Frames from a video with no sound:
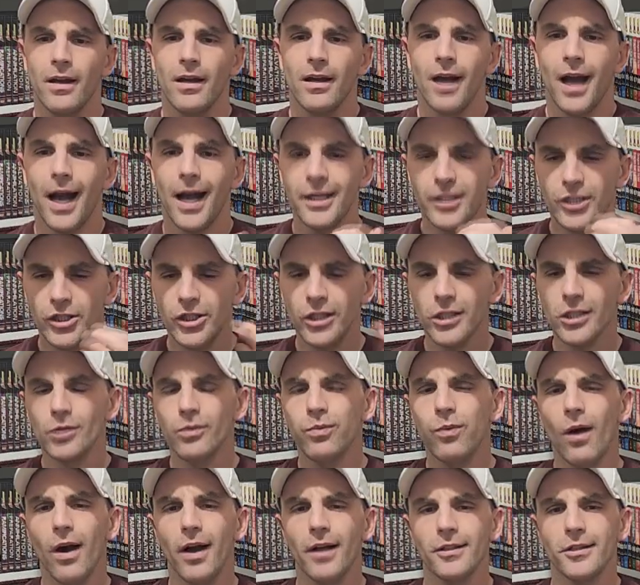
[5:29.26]
I just
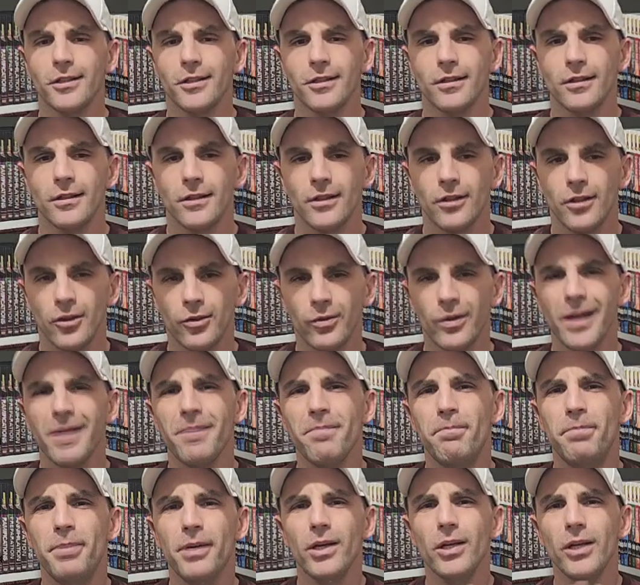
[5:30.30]
watched three
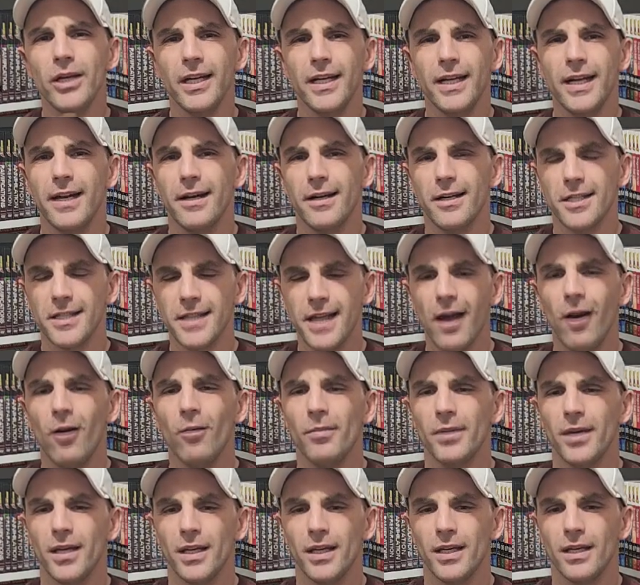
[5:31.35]
billionaires tell
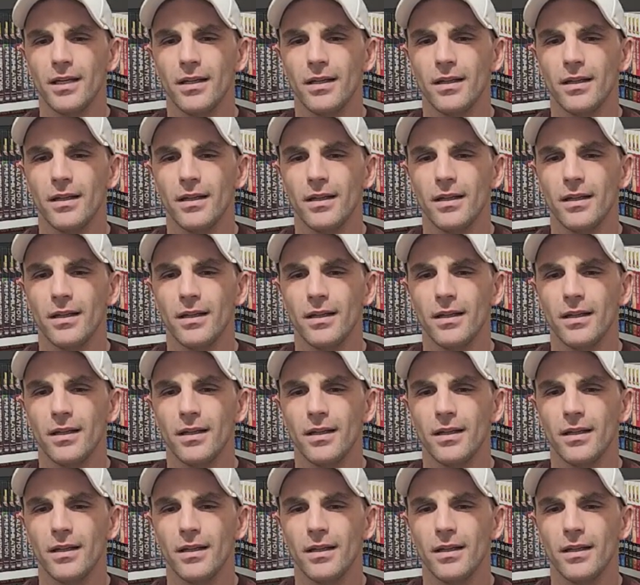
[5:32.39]
me